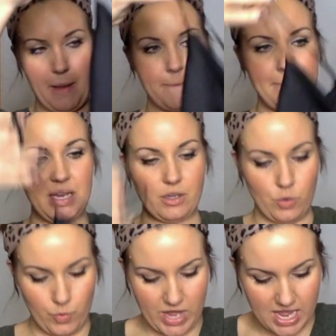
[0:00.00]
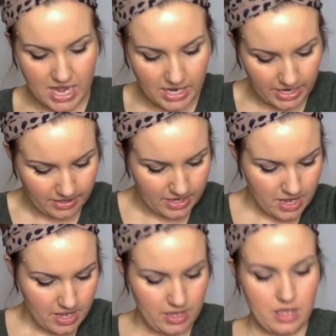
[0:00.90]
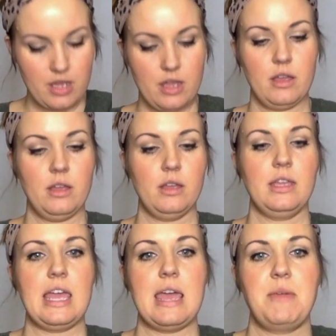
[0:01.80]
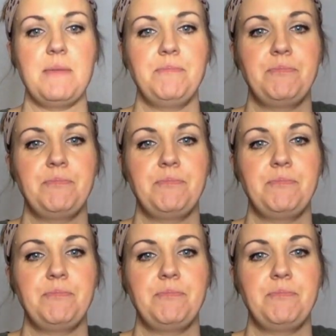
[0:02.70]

McQueen. Kimmy.